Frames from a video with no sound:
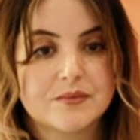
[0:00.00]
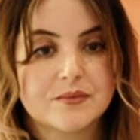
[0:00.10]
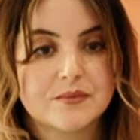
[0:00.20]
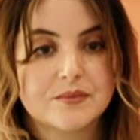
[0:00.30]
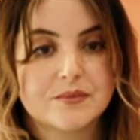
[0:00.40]

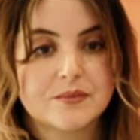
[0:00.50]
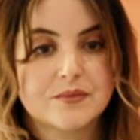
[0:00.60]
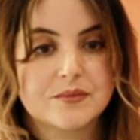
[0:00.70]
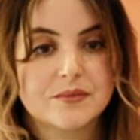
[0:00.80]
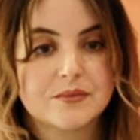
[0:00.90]

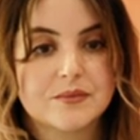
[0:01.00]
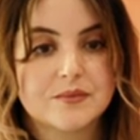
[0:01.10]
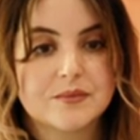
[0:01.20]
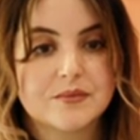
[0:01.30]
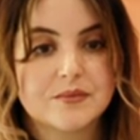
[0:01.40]

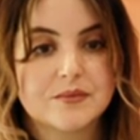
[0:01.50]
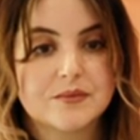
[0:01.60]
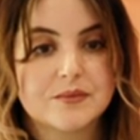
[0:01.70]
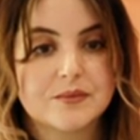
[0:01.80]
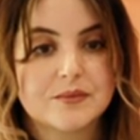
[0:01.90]

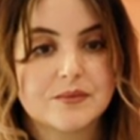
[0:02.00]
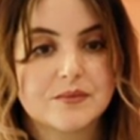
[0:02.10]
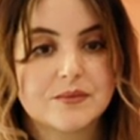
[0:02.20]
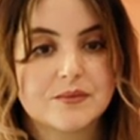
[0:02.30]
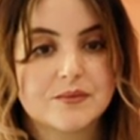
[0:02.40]

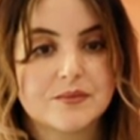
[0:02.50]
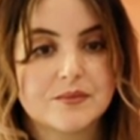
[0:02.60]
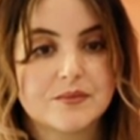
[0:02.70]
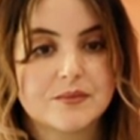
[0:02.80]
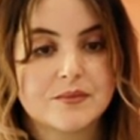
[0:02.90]

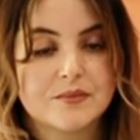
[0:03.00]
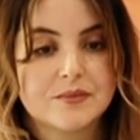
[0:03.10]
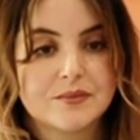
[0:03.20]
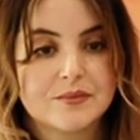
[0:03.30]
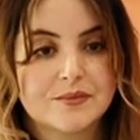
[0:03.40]

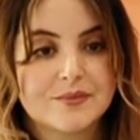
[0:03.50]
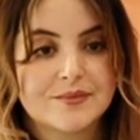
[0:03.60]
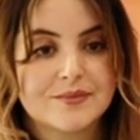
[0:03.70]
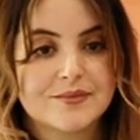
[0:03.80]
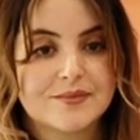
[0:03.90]

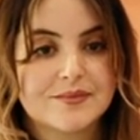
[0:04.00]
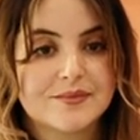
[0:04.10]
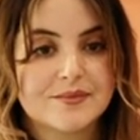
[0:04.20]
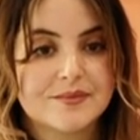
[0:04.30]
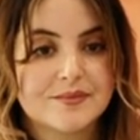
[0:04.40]

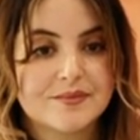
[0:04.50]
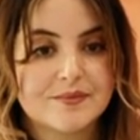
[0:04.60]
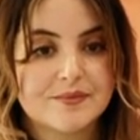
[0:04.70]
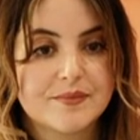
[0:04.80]
No words are spoken by the person on screen.